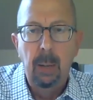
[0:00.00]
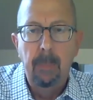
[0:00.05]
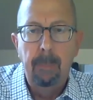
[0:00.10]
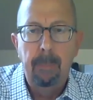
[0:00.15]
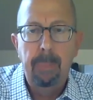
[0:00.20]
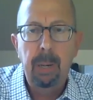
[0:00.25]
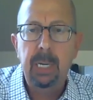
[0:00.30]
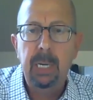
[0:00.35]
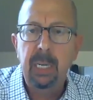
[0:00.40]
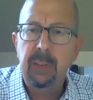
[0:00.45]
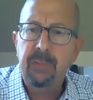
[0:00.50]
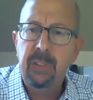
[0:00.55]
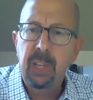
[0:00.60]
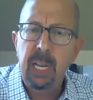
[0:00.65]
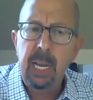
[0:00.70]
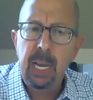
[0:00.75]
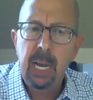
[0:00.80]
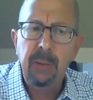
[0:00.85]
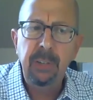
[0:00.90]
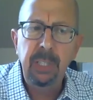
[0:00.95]
But if they
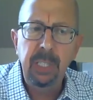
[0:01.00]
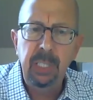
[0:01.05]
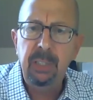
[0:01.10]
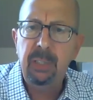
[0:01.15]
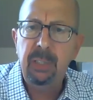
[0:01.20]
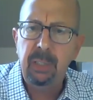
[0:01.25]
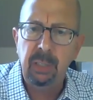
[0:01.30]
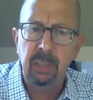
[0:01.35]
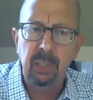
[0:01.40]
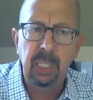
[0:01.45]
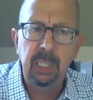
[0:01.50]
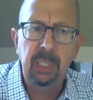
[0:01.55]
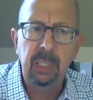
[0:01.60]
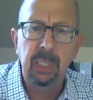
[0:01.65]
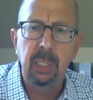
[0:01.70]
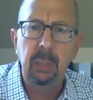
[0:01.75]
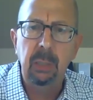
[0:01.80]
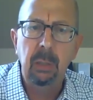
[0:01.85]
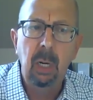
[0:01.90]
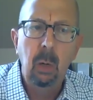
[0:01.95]
have an
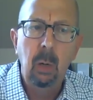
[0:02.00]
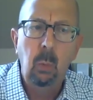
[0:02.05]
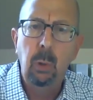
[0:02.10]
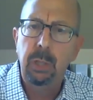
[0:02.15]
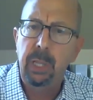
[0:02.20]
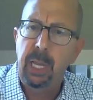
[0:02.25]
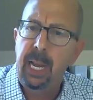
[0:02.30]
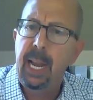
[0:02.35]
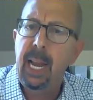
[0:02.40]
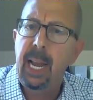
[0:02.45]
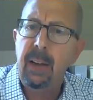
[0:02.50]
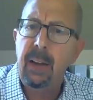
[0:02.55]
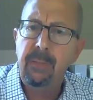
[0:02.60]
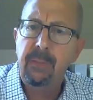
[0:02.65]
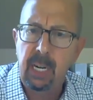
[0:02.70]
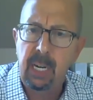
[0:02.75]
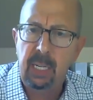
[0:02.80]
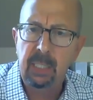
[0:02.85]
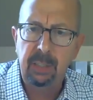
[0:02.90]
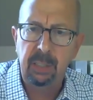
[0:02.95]
installation where they have
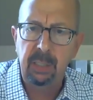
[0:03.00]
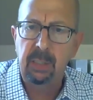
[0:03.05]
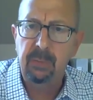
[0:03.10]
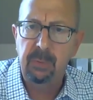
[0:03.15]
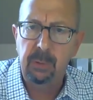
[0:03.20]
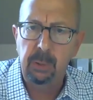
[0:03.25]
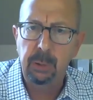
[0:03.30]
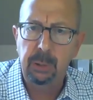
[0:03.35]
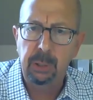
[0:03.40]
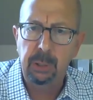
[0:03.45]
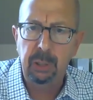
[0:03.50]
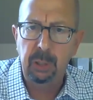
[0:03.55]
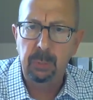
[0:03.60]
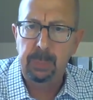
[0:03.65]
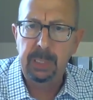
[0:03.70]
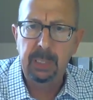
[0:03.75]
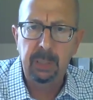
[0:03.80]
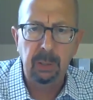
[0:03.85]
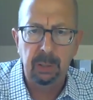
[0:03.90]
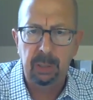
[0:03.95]
constant voltage
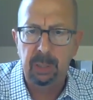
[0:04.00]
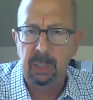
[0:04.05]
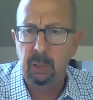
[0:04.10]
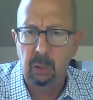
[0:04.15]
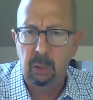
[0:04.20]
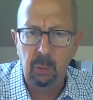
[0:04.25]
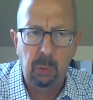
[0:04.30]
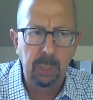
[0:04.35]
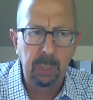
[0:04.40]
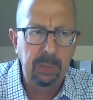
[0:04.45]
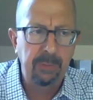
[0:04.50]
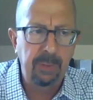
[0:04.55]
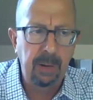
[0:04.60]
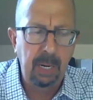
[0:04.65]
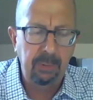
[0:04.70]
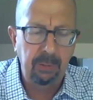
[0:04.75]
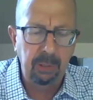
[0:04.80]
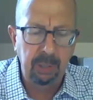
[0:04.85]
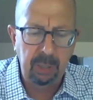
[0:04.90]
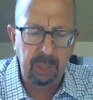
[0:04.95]
speakers, either
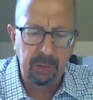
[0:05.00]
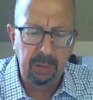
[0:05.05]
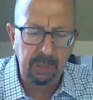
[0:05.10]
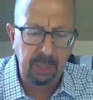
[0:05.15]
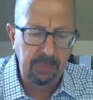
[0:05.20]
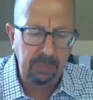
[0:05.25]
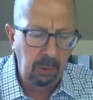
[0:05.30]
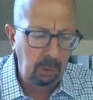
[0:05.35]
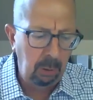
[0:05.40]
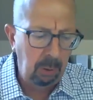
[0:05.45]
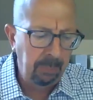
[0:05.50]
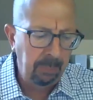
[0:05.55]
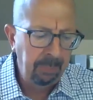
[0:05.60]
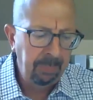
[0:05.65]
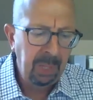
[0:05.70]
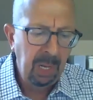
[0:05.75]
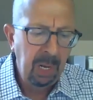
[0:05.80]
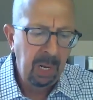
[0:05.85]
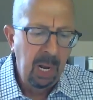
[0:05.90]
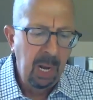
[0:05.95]
25 or 70 volt,
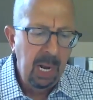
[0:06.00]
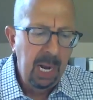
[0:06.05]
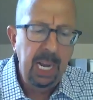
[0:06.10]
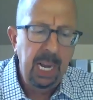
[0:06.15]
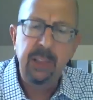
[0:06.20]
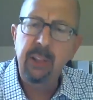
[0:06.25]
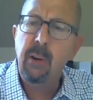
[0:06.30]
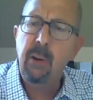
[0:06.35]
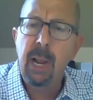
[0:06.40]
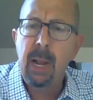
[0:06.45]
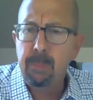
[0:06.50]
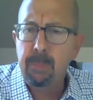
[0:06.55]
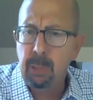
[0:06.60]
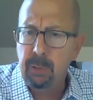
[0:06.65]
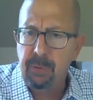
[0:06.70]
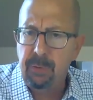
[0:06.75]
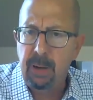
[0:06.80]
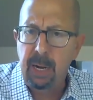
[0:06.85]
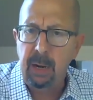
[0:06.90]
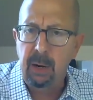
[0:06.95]
and their
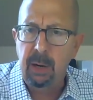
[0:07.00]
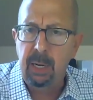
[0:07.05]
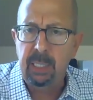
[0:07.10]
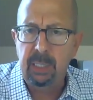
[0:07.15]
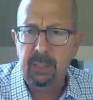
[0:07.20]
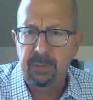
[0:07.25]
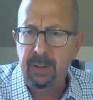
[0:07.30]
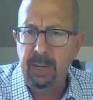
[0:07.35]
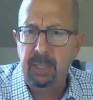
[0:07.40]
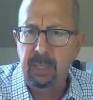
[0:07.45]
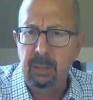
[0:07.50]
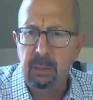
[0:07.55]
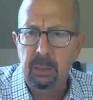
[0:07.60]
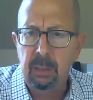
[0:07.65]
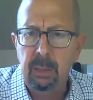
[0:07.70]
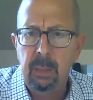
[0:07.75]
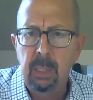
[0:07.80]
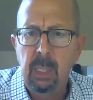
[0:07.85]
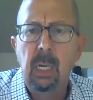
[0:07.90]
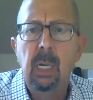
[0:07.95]
amplifier has failed,
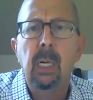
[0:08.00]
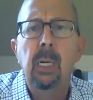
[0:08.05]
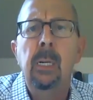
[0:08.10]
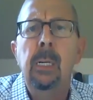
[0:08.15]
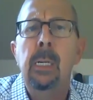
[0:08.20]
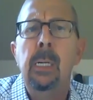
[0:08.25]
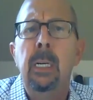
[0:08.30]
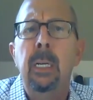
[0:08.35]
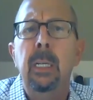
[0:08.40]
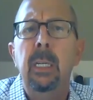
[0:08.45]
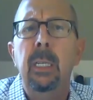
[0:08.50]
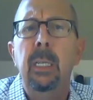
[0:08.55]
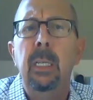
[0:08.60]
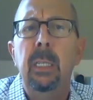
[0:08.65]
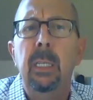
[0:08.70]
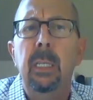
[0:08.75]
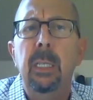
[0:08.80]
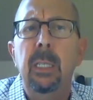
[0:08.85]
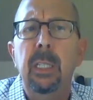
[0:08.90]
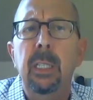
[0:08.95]

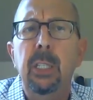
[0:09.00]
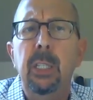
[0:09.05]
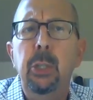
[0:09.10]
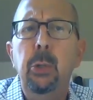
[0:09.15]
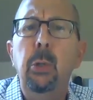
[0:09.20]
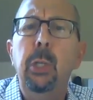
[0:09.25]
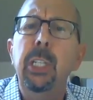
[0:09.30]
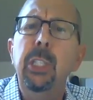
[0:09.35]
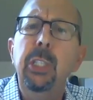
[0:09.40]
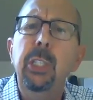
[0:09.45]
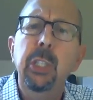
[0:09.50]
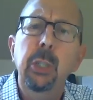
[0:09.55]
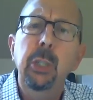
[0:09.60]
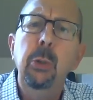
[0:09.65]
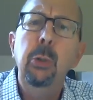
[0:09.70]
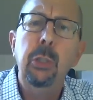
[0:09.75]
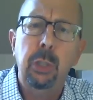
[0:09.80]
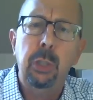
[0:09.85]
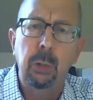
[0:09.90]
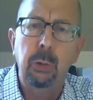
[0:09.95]
you can
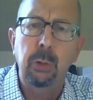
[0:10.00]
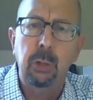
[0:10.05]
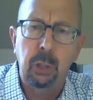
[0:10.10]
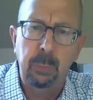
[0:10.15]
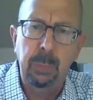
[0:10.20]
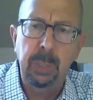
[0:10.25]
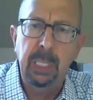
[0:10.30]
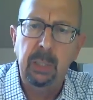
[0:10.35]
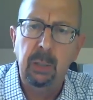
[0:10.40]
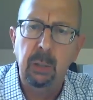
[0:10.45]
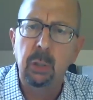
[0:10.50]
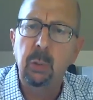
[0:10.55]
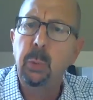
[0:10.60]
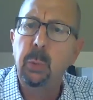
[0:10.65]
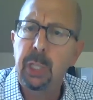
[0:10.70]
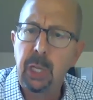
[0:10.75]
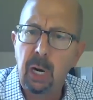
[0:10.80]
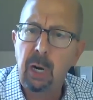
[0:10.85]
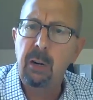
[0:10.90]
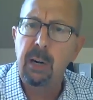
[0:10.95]
use those speakers
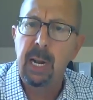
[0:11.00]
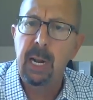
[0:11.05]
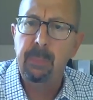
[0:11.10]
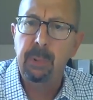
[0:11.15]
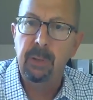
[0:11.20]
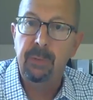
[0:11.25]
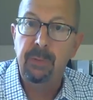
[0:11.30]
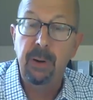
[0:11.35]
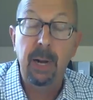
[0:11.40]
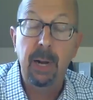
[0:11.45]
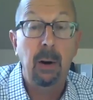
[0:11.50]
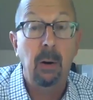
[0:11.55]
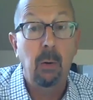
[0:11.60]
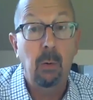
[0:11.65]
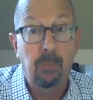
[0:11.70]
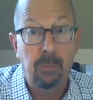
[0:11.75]
with our amplifier.